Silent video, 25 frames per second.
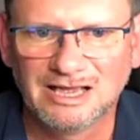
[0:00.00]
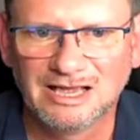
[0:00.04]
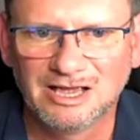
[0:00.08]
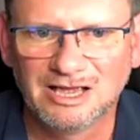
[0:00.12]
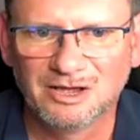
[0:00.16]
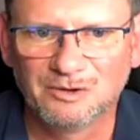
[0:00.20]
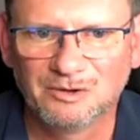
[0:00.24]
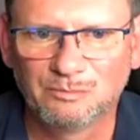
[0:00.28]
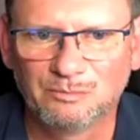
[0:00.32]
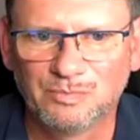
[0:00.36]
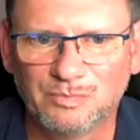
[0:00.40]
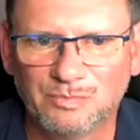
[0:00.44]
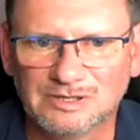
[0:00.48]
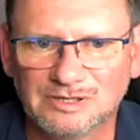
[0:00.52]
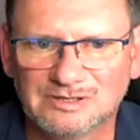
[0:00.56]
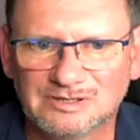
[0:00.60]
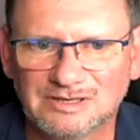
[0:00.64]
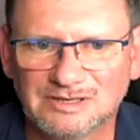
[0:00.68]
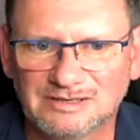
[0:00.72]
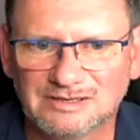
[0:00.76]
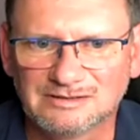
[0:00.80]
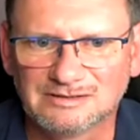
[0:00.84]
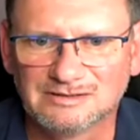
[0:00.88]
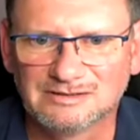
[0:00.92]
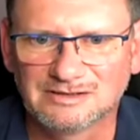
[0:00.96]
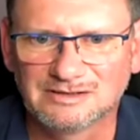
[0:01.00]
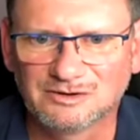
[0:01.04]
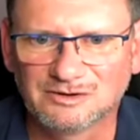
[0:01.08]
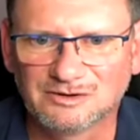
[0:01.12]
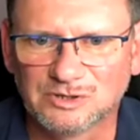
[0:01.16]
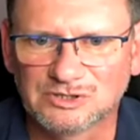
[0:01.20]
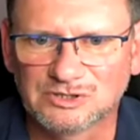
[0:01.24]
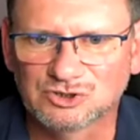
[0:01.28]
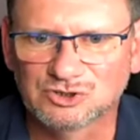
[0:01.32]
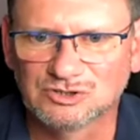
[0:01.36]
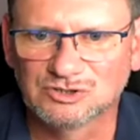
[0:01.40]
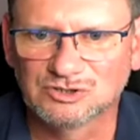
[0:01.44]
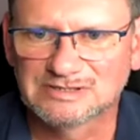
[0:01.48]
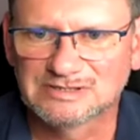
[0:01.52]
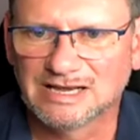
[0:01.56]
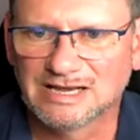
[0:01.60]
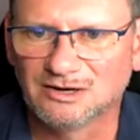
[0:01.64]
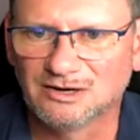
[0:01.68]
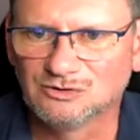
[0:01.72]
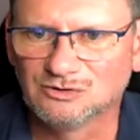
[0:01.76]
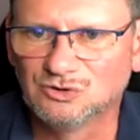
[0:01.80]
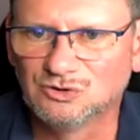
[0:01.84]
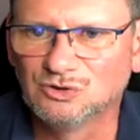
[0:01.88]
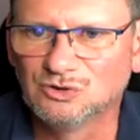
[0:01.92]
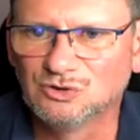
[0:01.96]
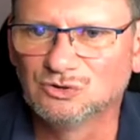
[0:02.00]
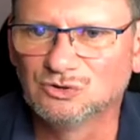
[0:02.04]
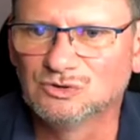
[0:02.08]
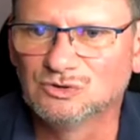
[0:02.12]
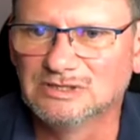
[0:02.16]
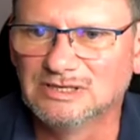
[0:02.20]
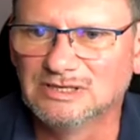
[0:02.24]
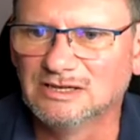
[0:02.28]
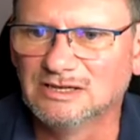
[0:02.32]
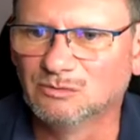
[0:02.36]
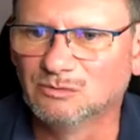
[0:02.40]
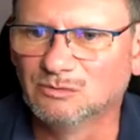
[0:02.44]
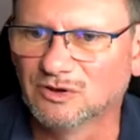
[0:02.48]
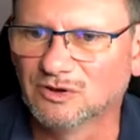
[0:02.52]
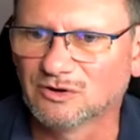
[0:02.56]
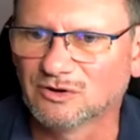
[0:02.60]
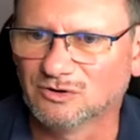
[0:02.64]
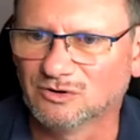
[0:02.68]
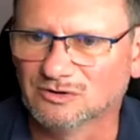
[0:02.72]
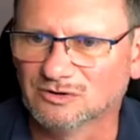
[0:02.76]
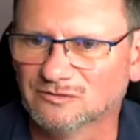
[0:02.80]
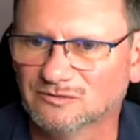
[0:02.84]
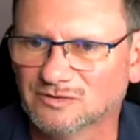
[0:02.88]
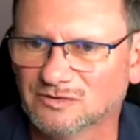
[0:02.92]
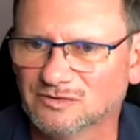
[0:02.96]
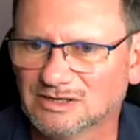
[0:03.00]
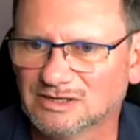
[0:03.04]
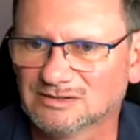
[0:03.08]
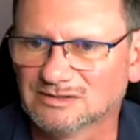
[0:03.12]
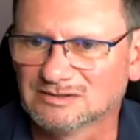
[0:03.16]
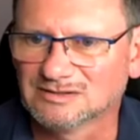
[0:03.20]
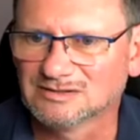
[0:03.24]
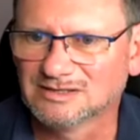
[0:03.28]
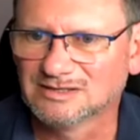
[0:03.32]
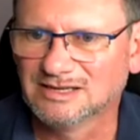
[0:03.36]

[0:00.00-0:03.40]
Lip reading: but the question is, how do you deal with a conflict?